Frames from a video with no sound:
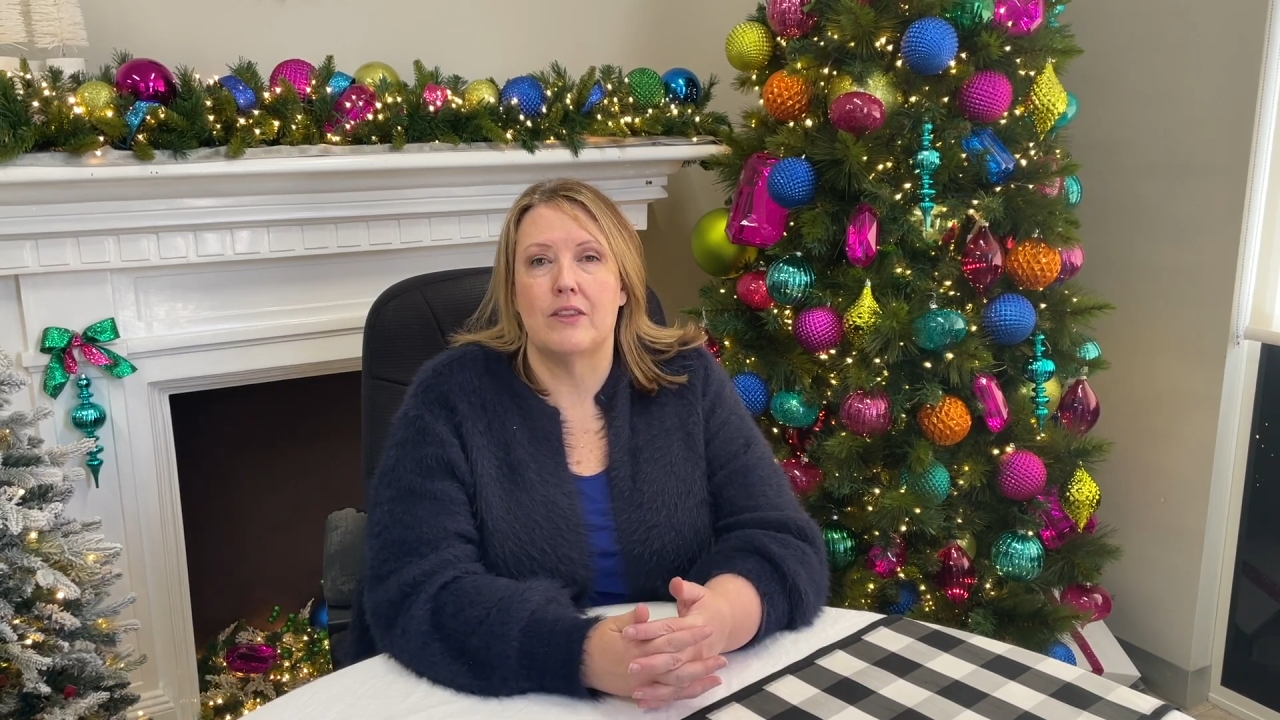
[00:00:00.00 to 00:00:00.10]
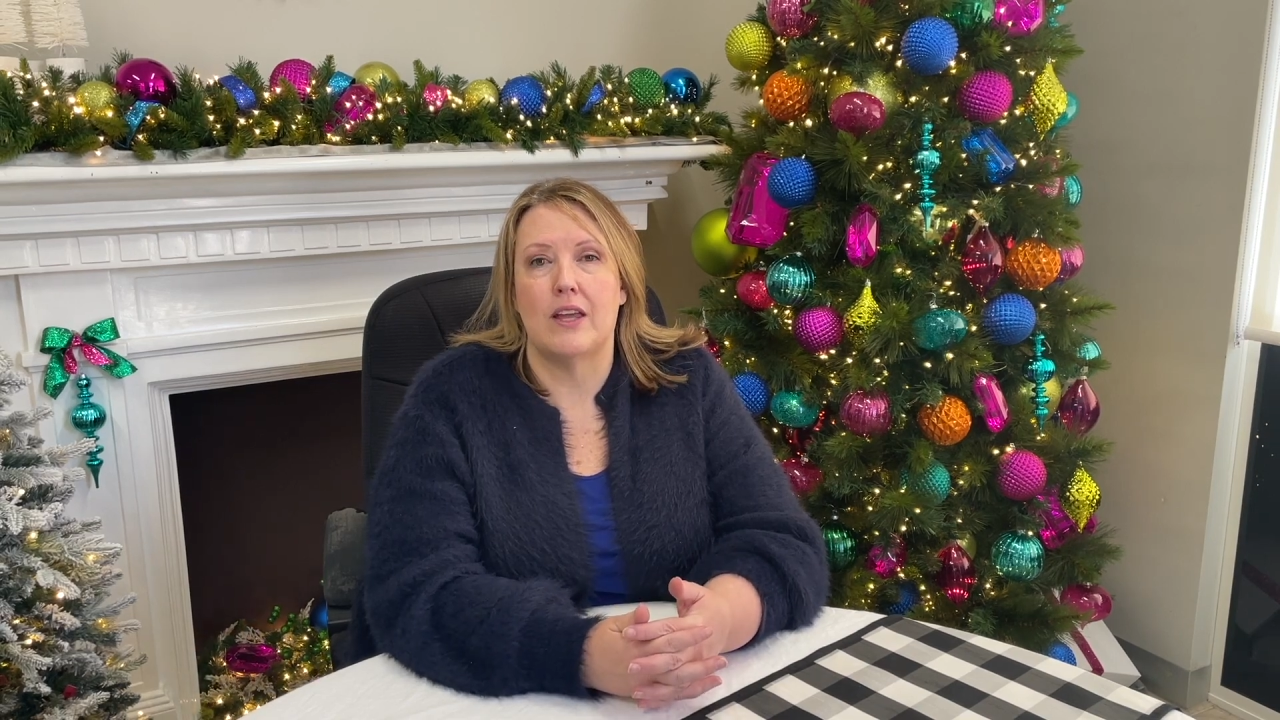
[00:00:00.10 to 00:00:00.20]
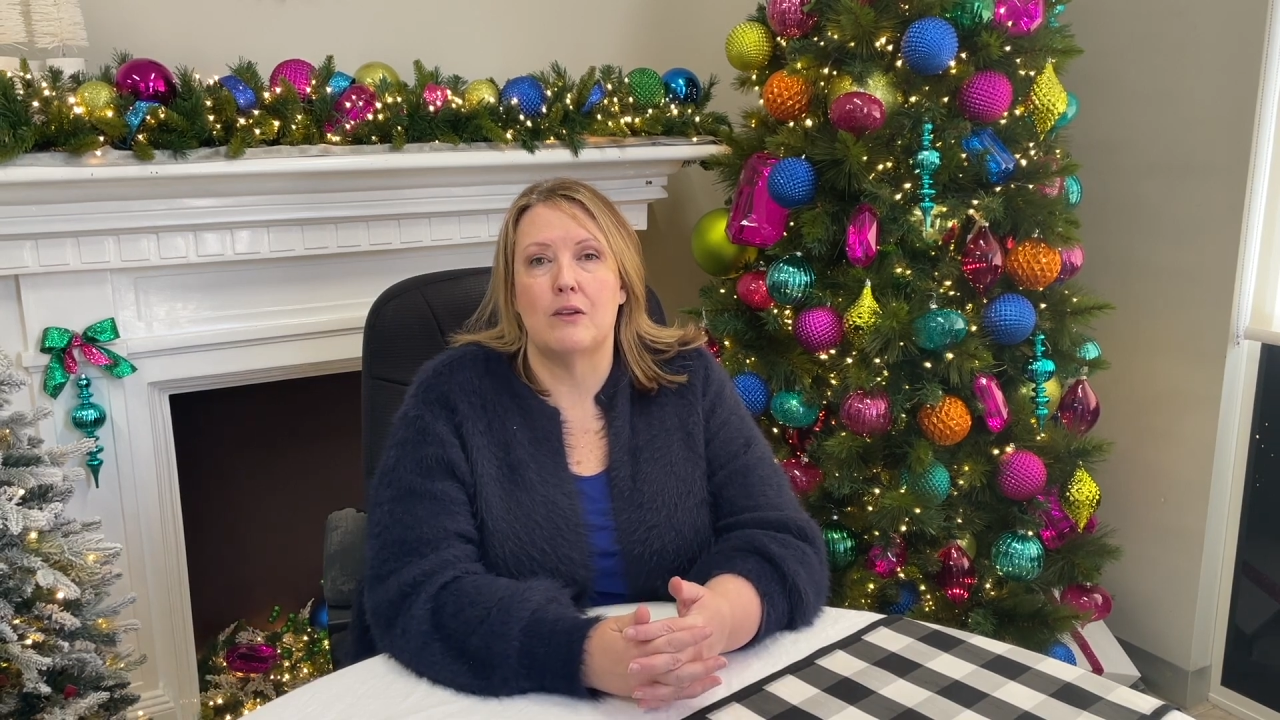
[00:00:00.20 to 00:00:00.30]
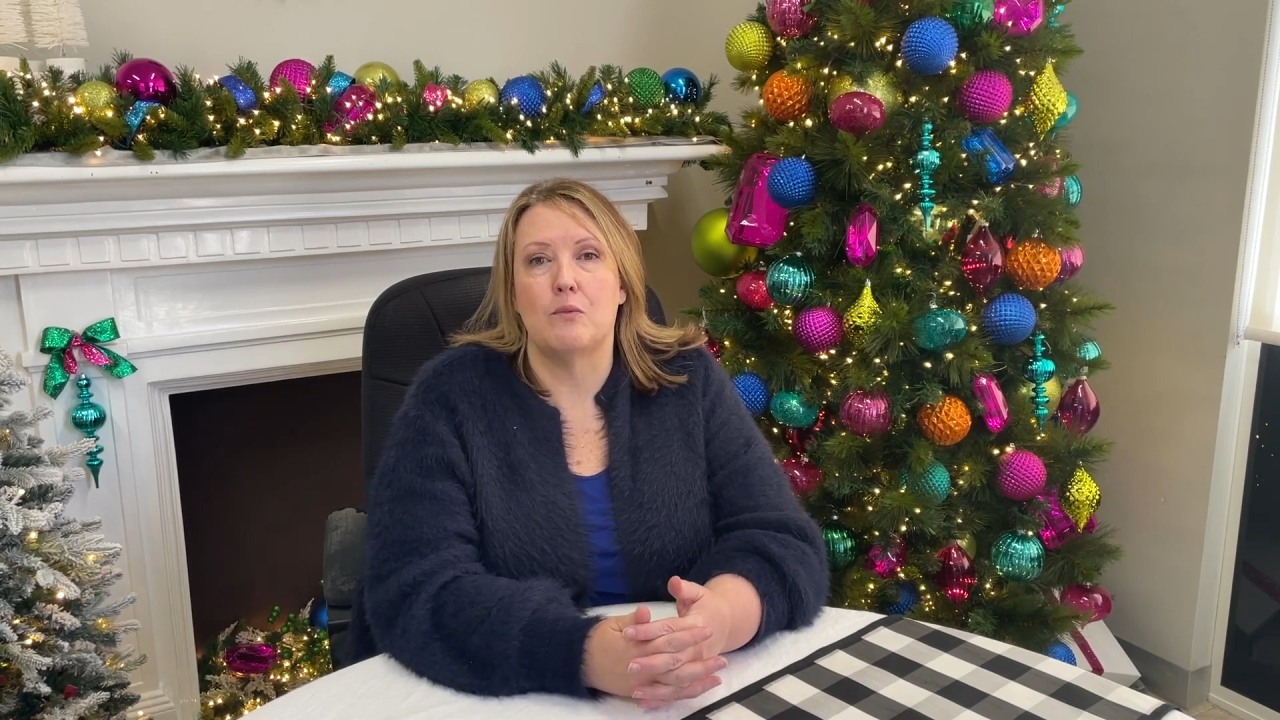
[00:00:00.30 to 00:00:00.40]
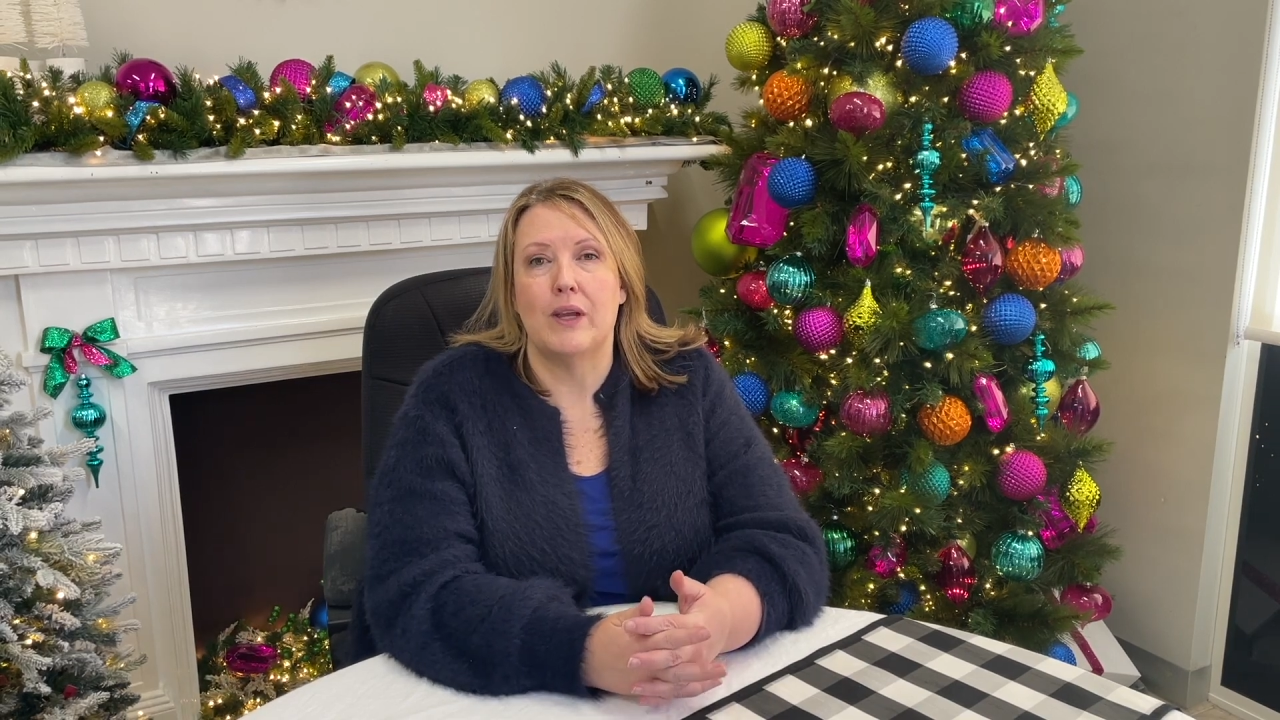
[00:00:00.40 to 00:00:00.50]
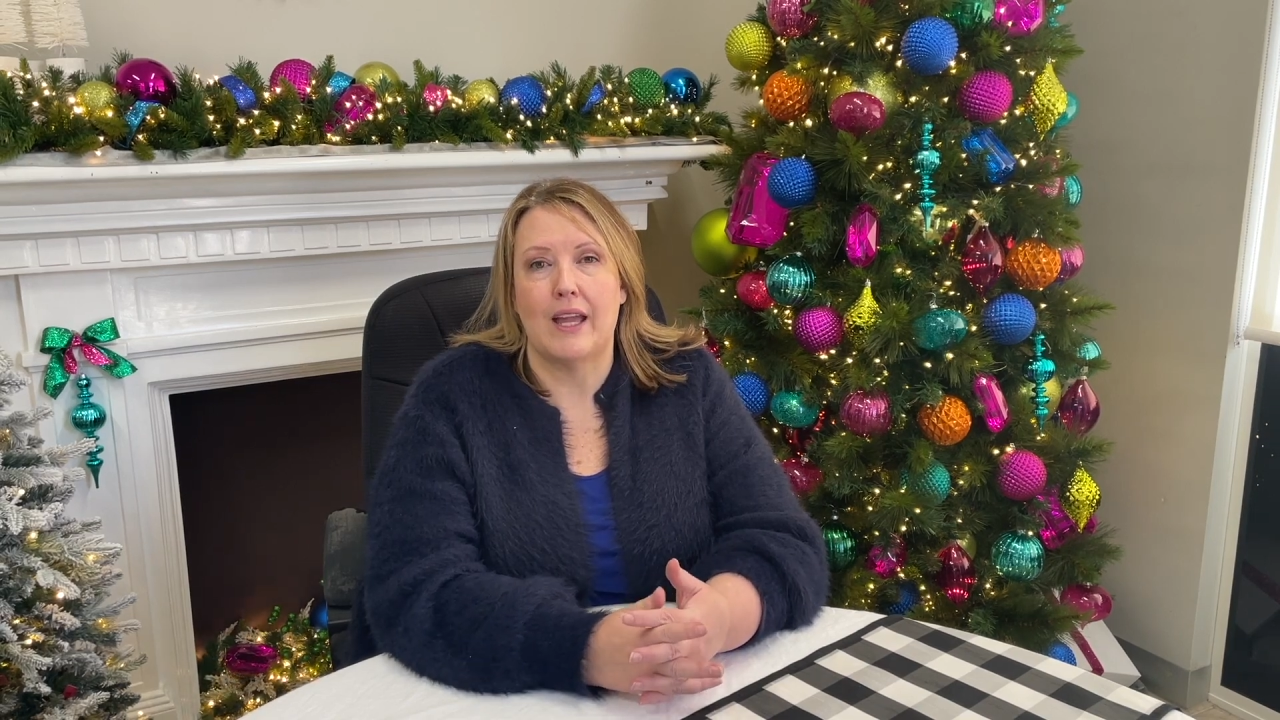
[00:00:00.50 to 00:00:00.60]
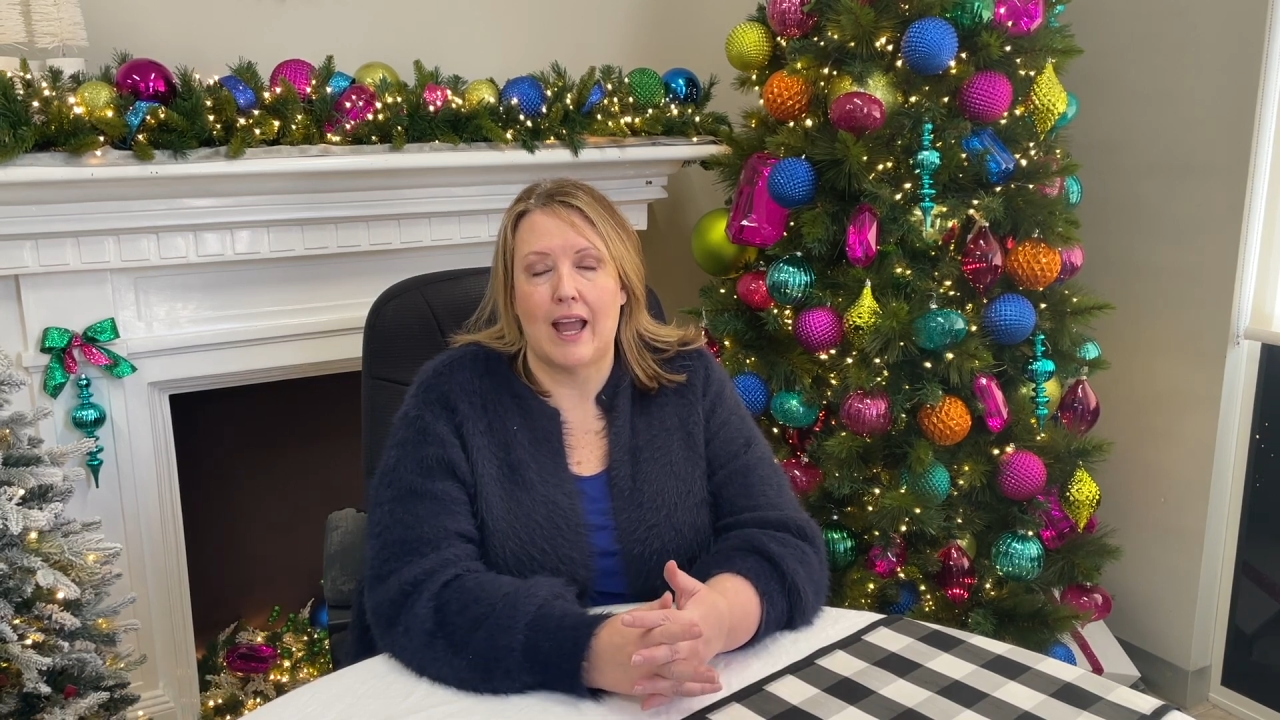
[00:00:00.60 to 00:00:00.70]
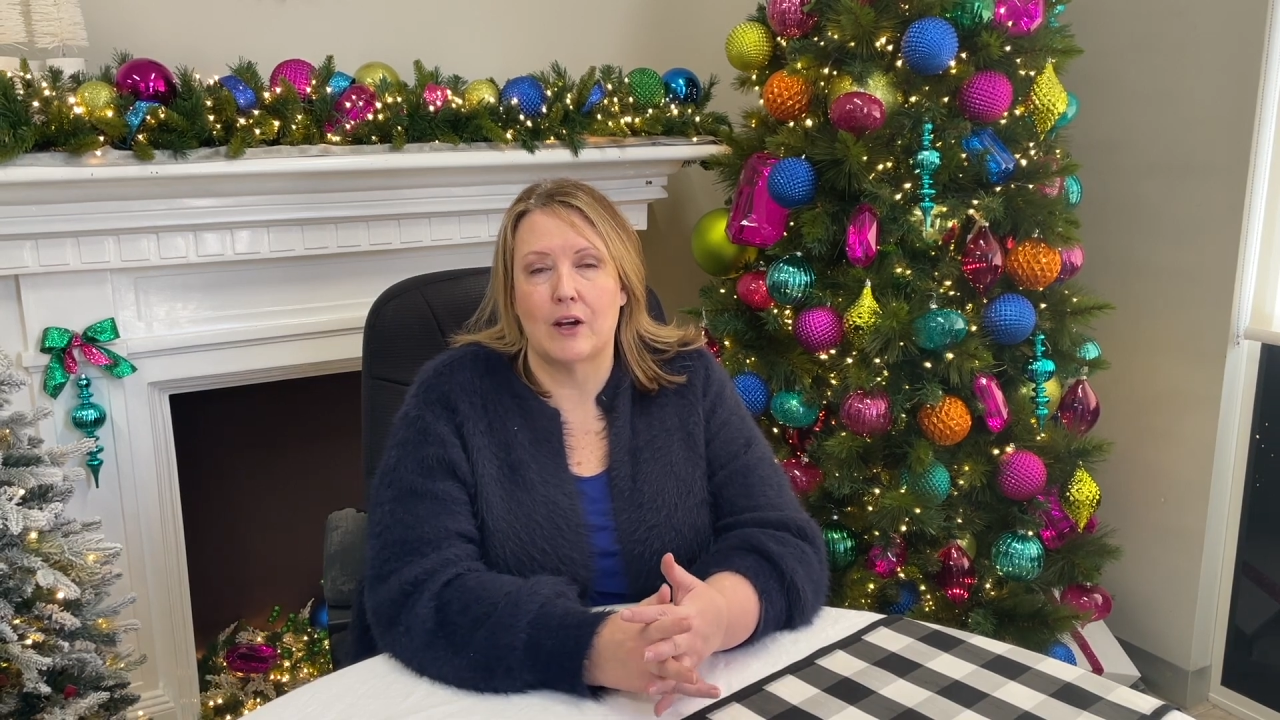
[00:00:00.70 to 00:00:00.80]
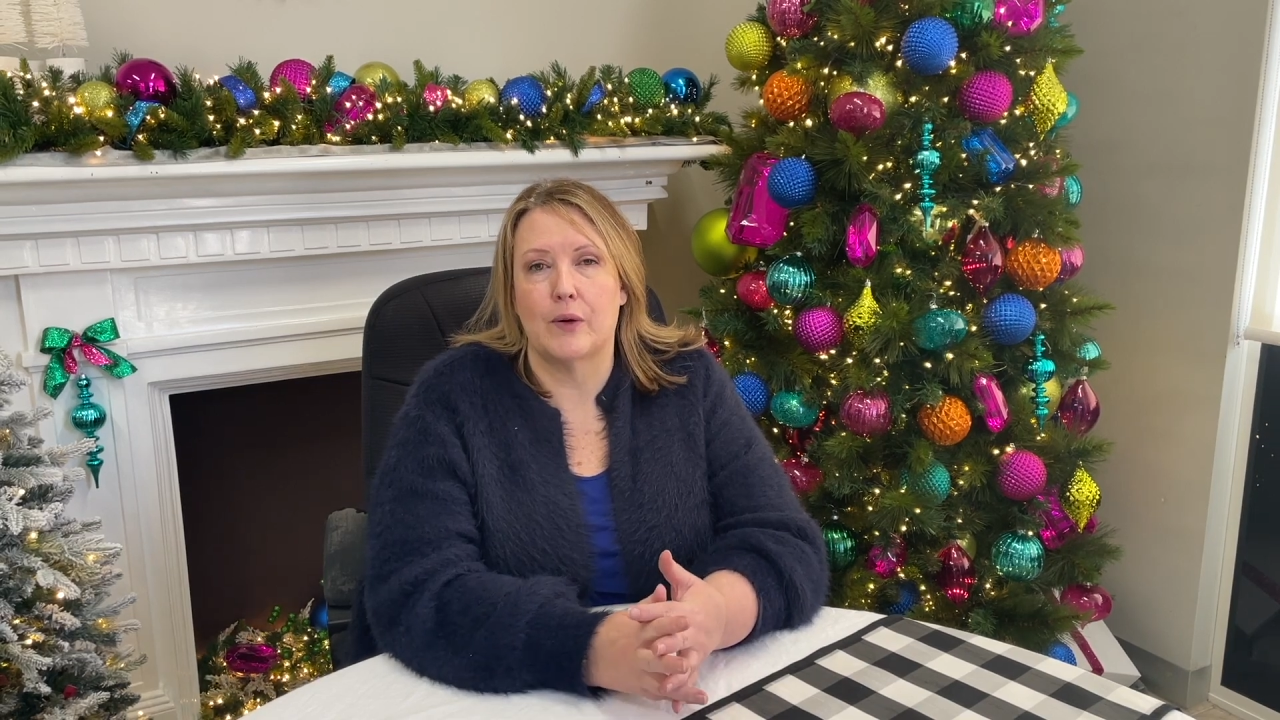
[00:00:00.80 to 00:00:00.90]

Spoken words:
then we can